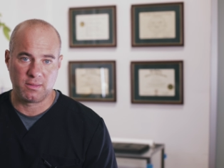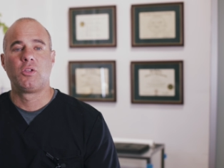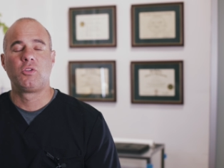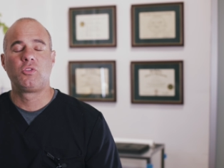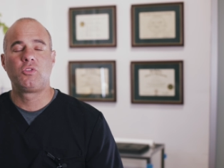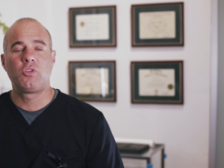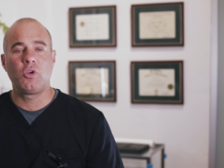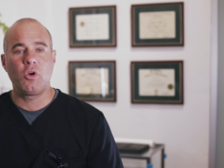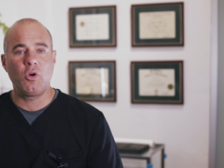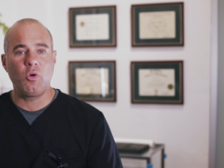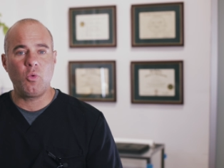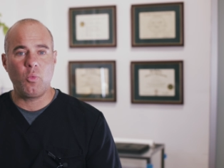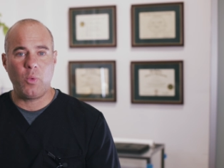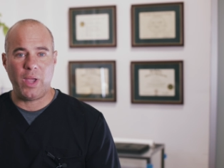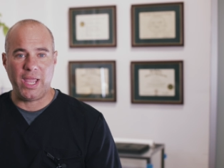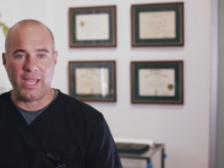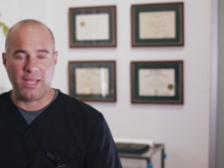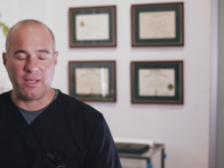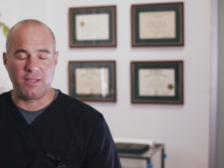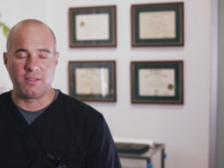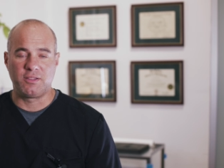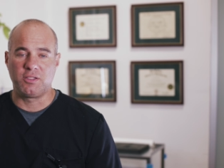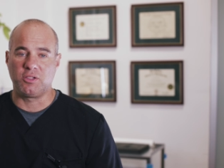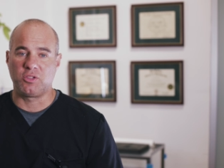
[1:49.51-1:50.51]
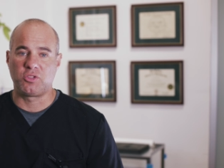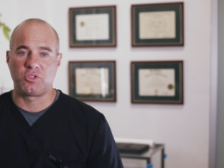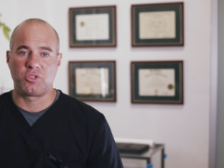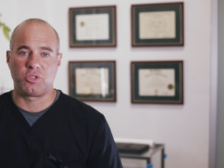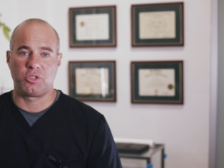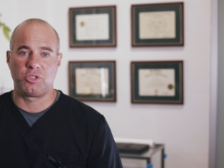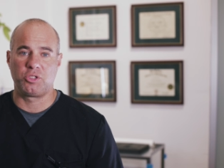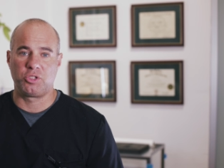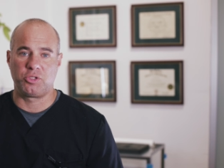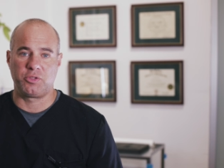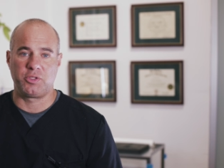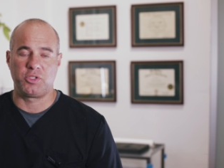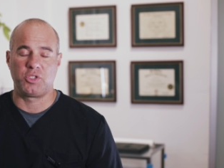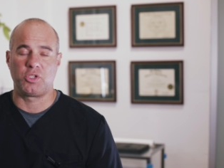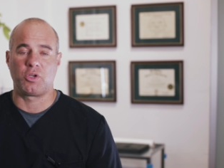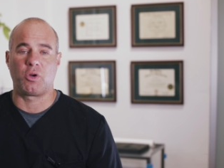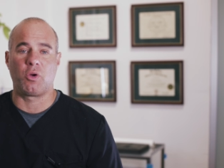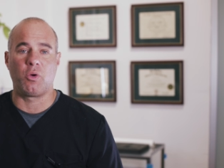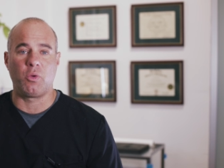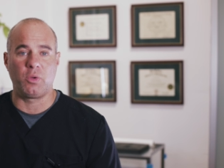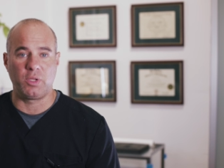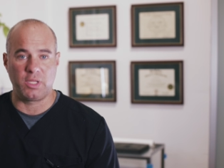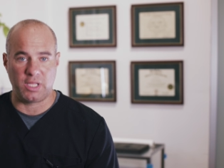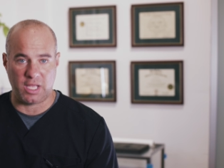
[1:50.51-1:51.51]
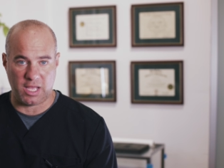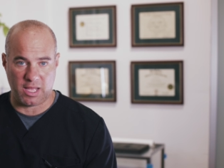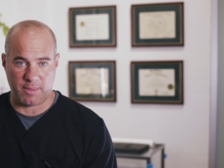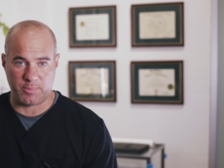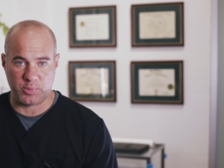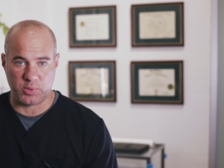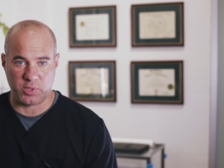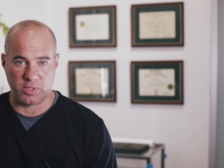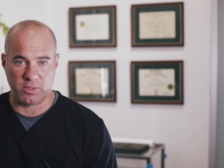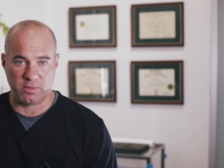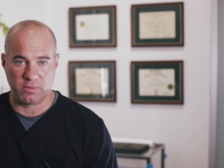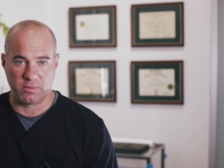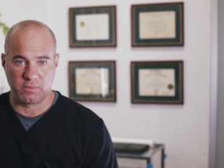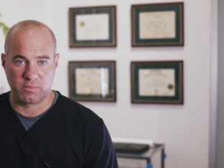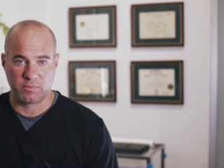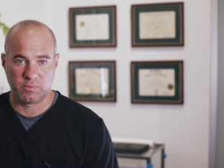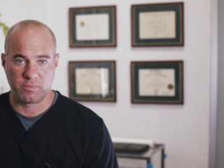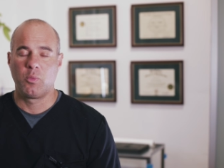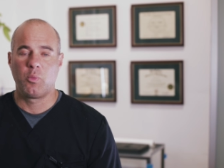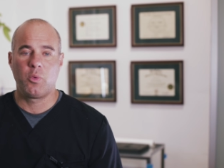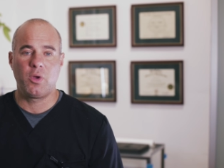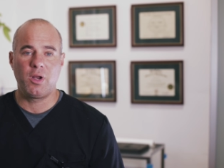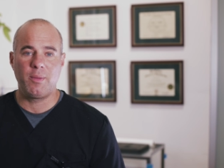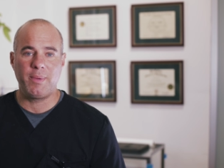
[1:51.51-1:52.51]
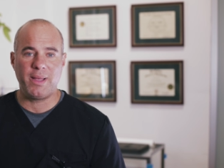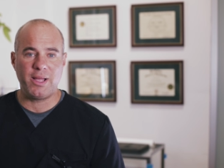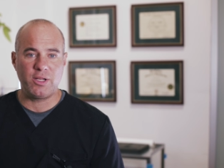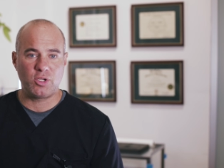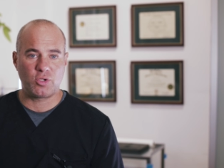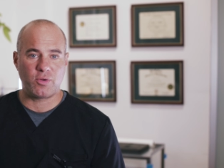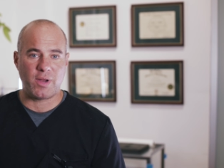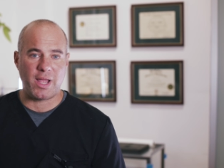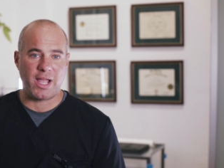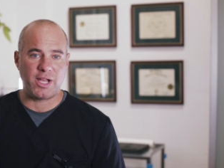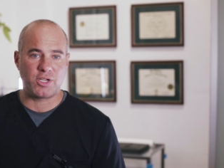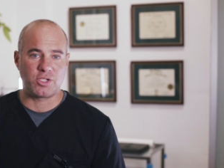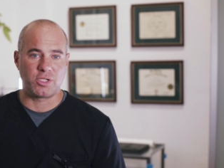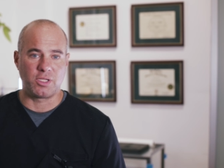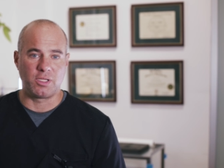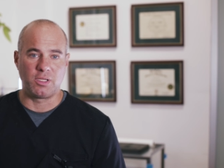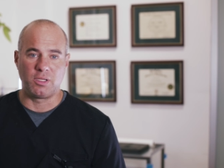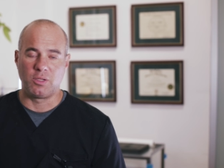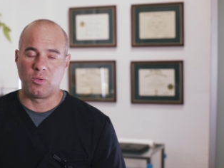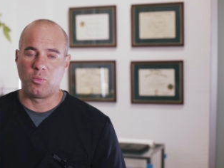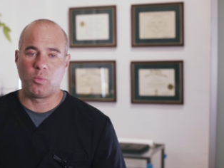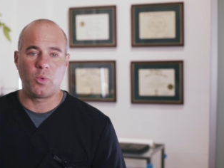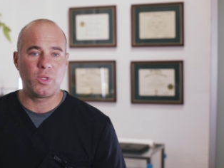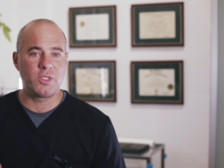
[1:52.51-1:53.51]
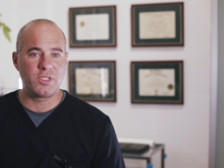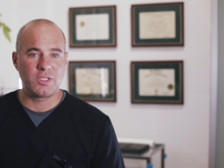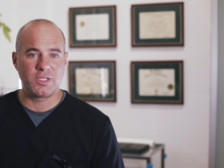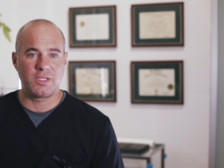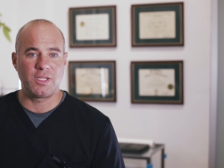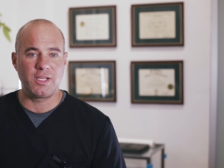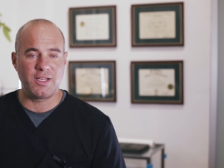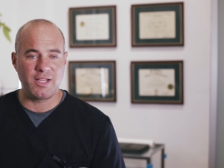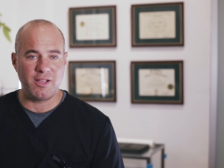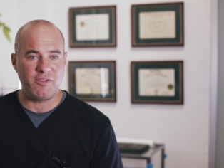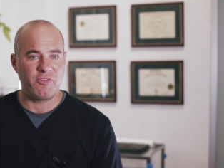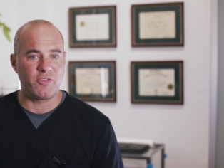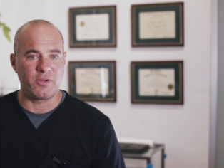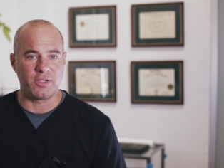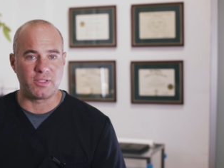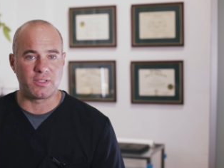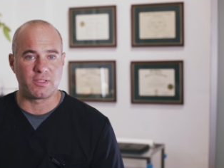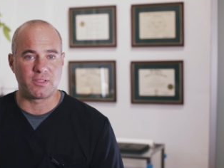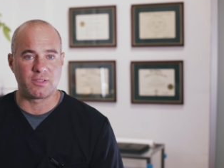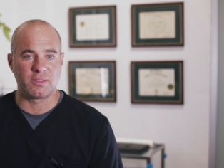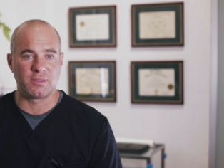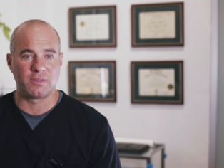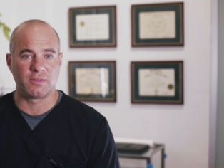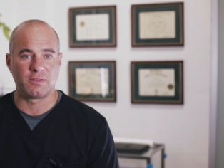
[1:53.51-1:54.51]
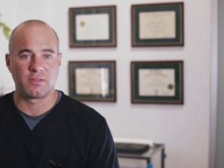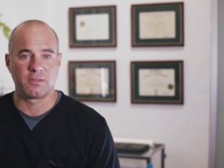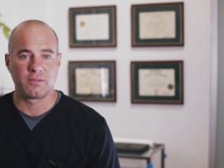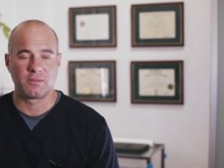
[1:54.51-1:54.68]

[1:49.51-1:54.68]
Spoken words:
Don't wait until surgery is your only option. What about traction? What's the difference?